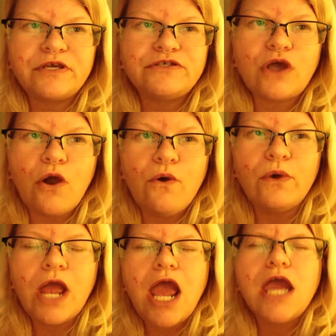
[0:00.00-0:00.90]
So
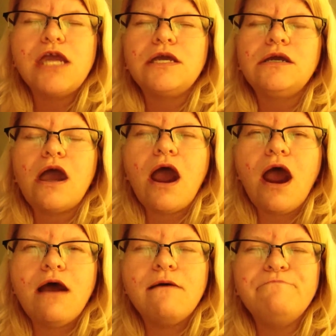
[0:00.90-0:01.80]

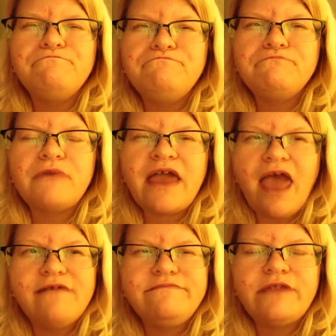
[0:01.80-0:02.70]

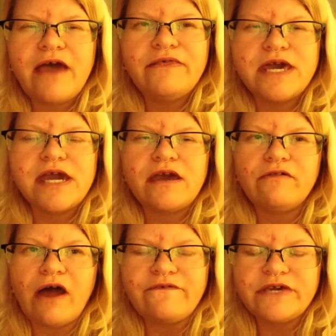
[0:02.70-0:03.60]
again, I think a
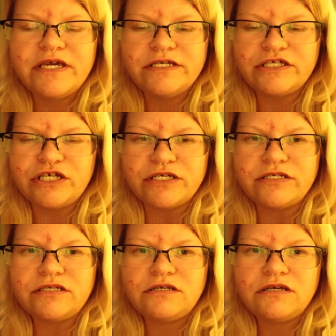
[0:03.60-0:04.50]
lot of it is
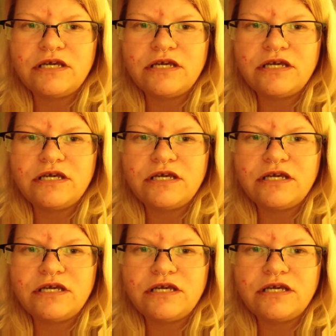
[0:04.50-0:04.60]
just,